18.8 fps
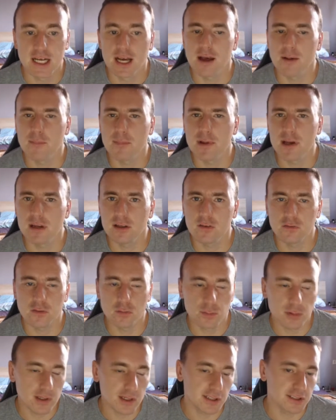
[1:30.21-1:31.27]
many of the
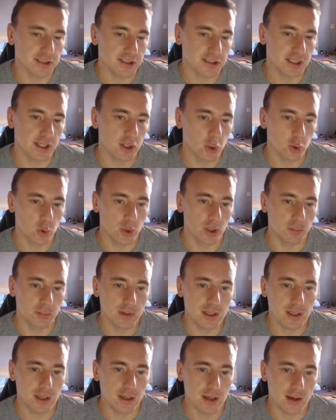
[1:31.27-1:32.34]
players, including
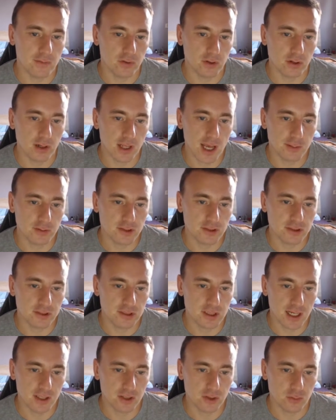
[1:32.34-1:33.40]
me, after captures
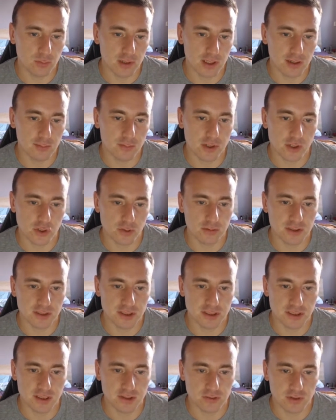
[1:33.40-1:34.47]
like to play bishop to
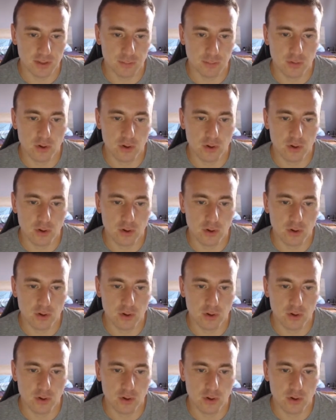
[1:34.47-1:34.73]
c3,